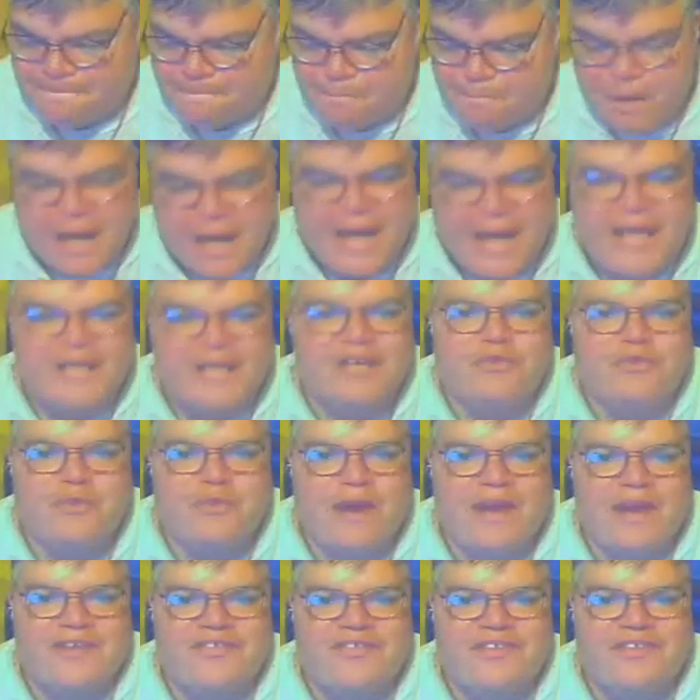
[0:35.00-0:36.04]
mind
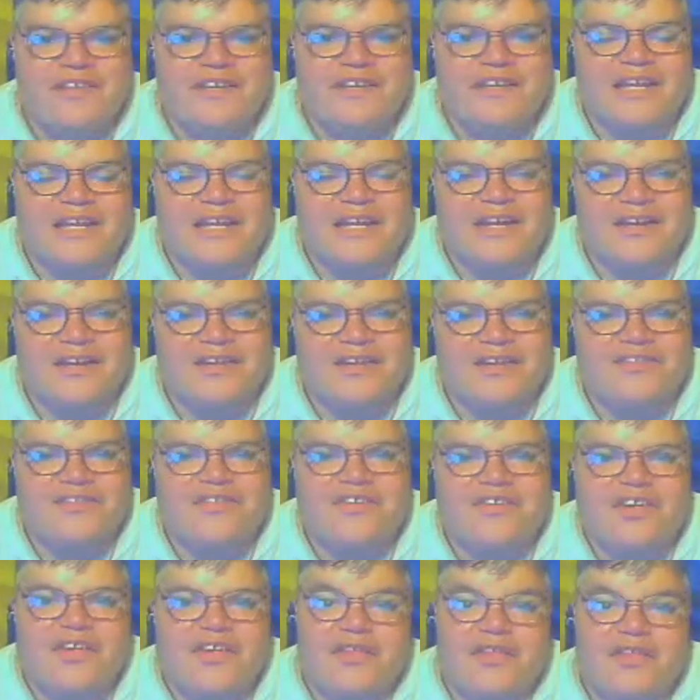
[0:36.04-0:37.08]
a-racing
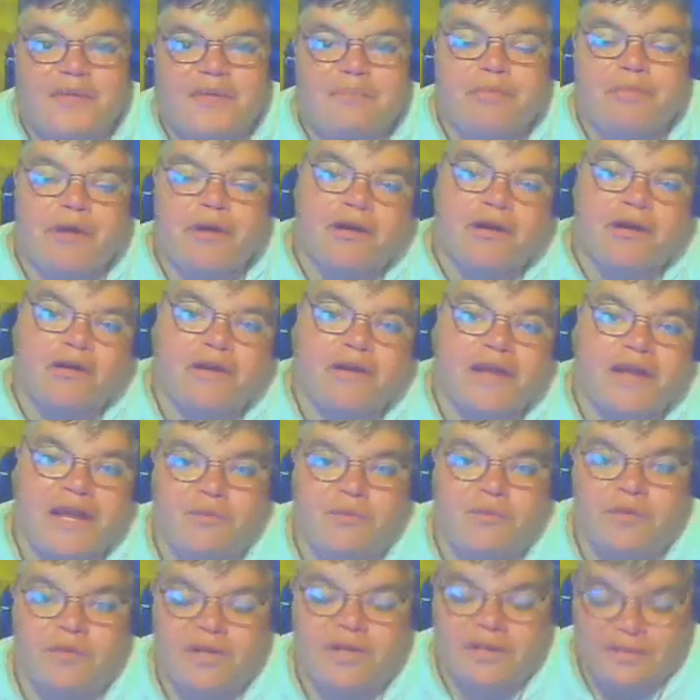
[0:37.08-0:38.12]
is the Burger
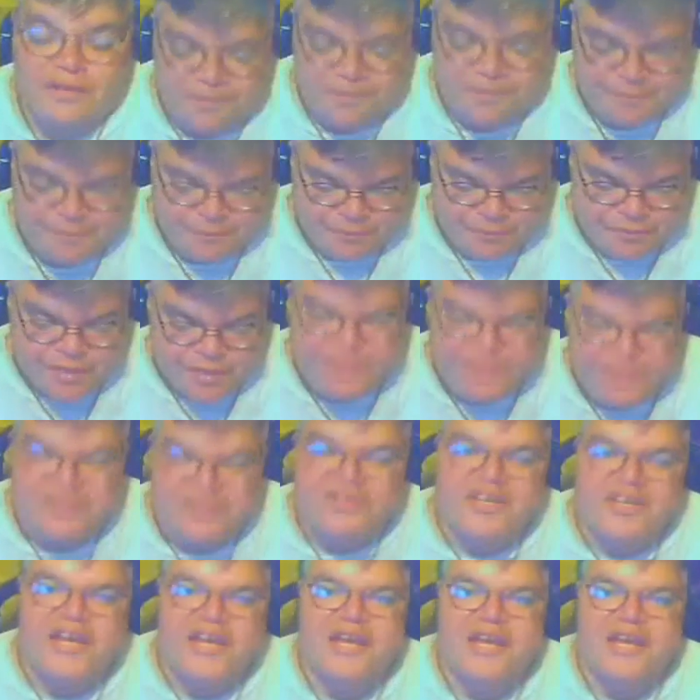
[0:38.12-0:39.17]
King ones. You
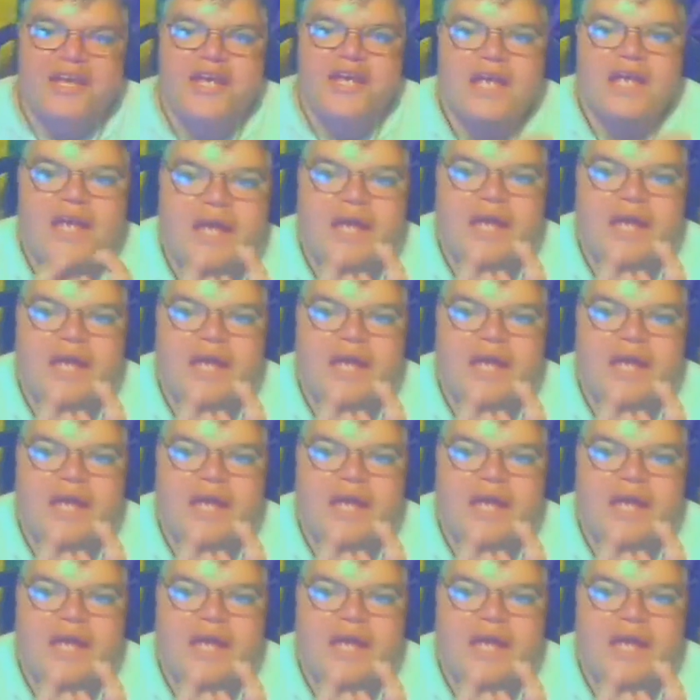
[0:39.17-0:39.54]
see,